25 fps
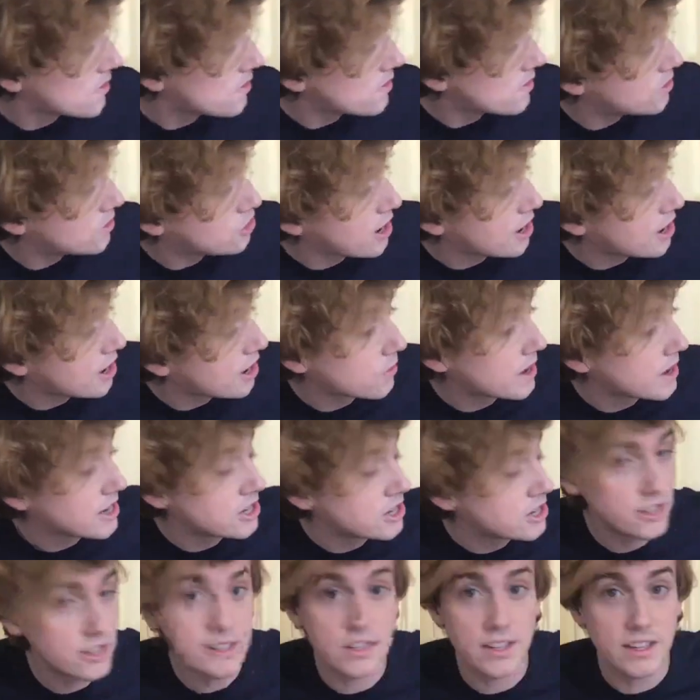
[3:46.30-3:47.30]

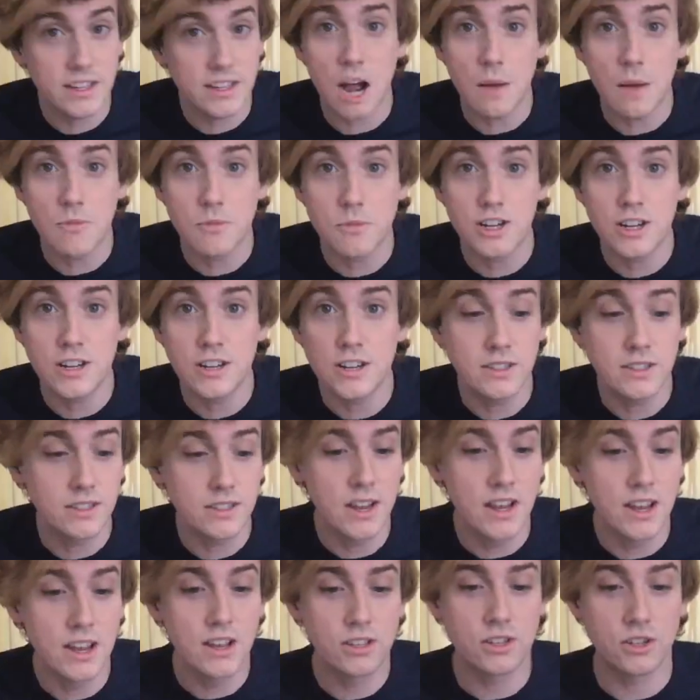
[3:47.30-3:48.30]
generations and options,
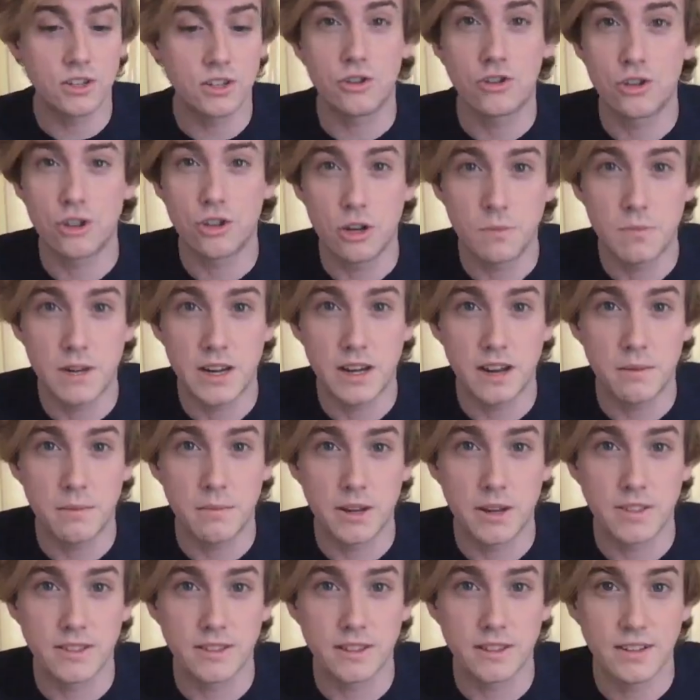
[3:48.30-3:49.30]
so you should be in
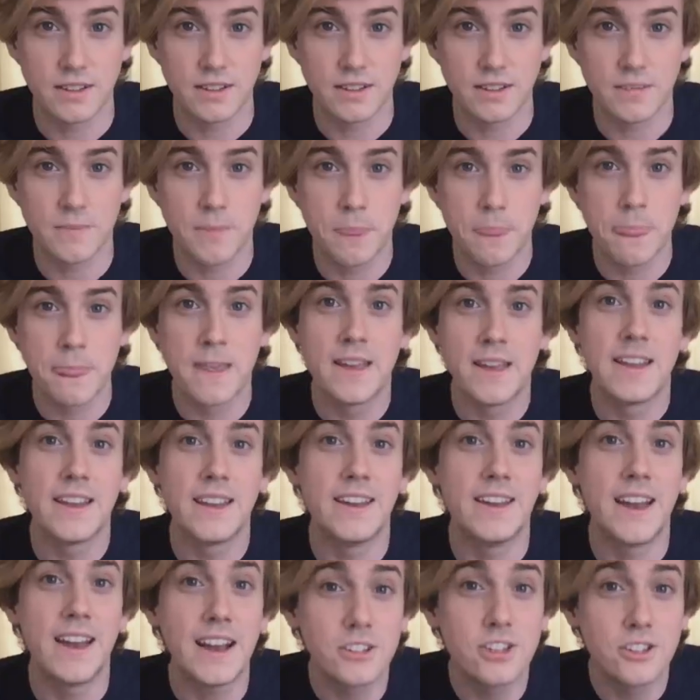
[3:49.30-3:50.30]
business.
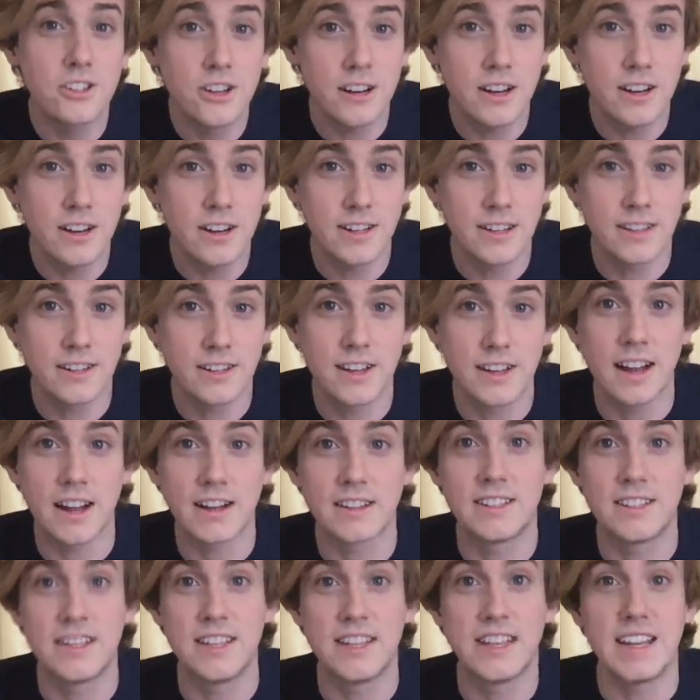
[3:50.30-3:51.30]
Next, you're going to need to
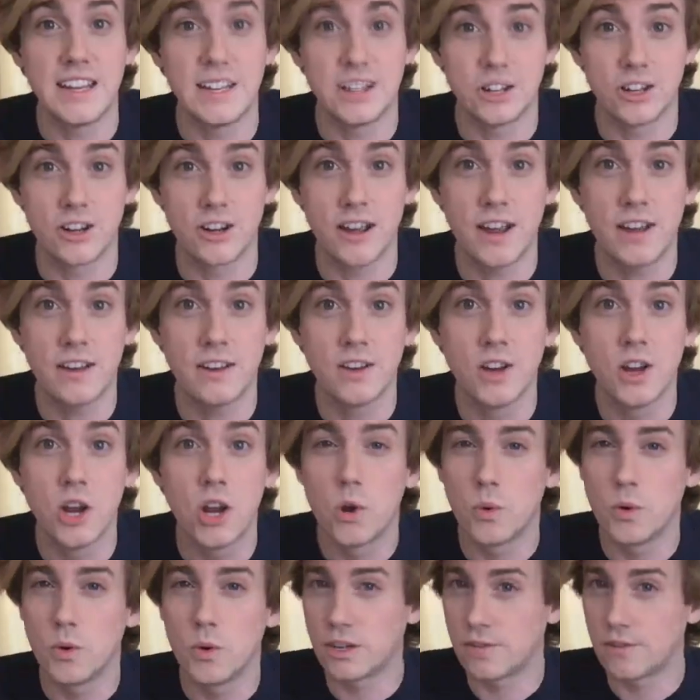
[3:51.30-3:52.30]
connect to the internet,
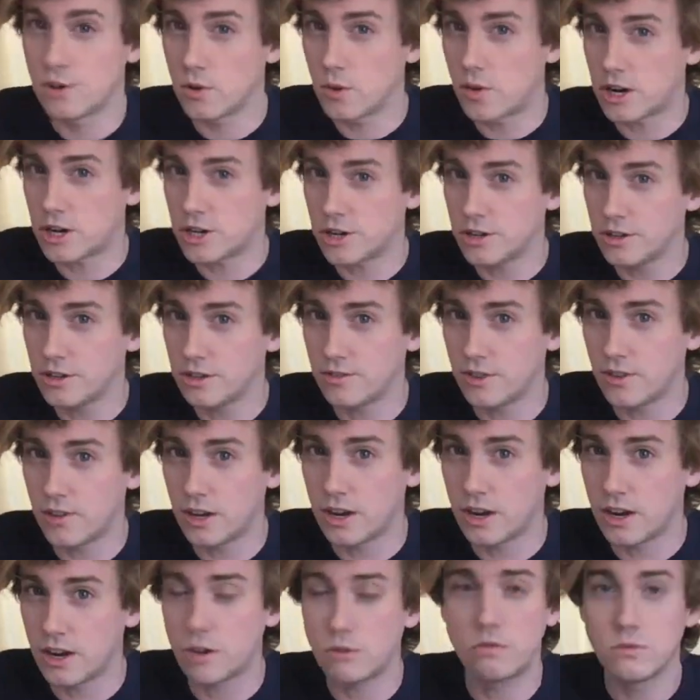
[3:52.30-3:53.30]
which if you're watching this
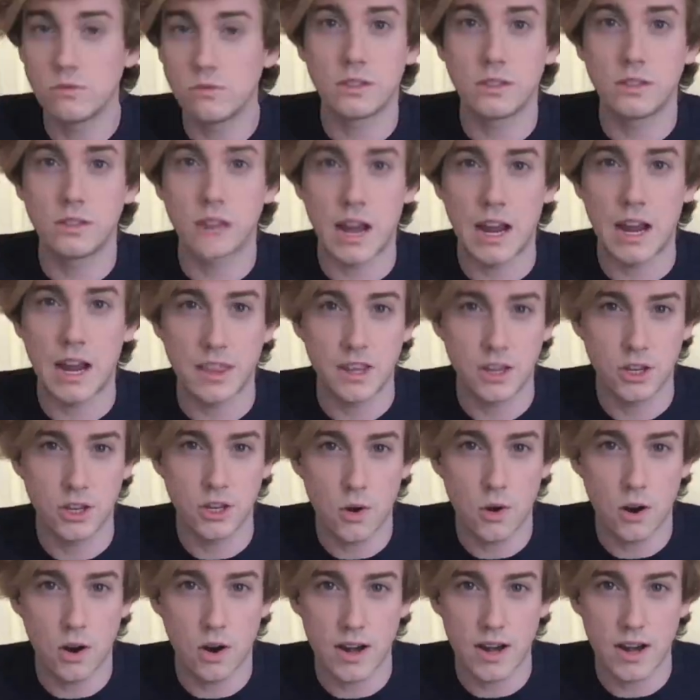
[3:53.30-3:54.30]
video, I think
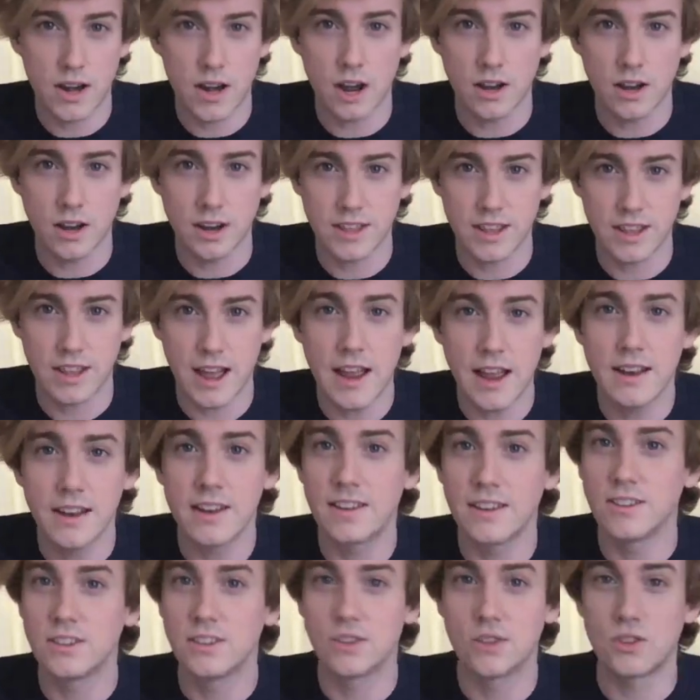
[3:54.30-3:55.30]
you're already onto that,
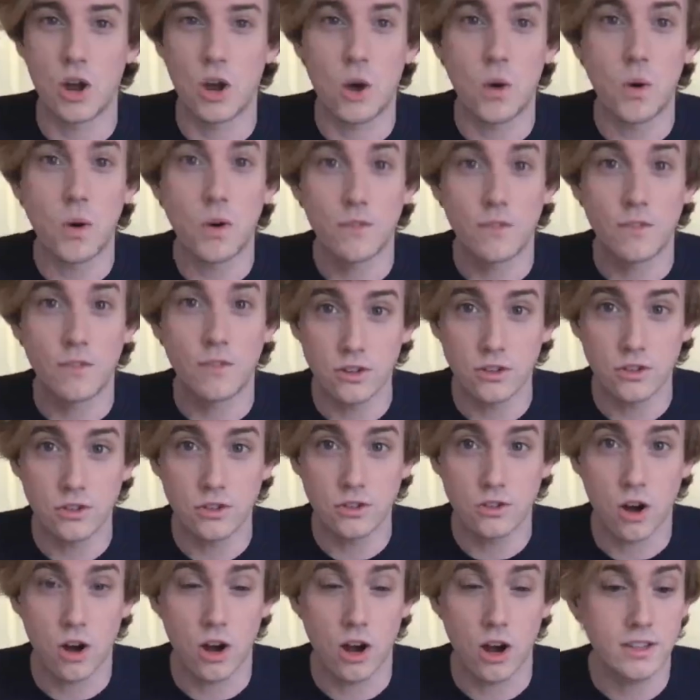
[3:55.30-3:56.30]
so fingers
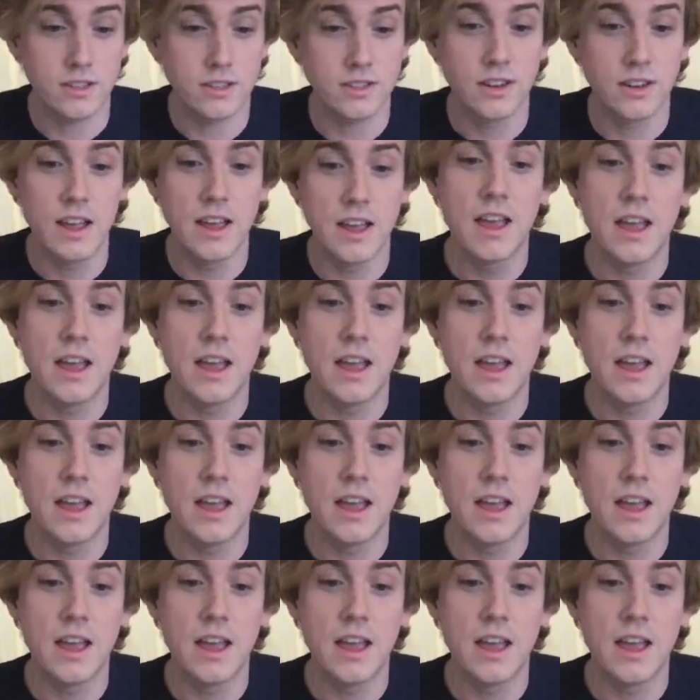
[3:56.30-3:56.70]
crossed,